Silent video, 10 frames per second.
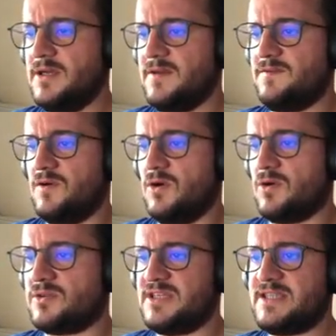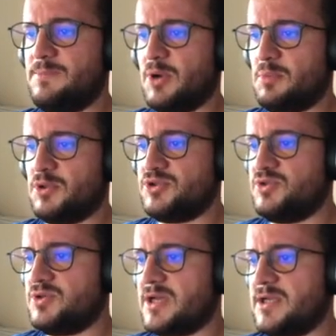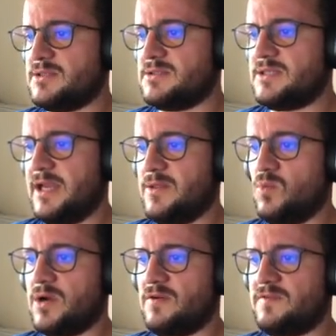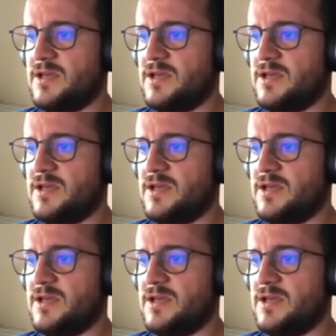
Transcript: For testing purpose you can select one of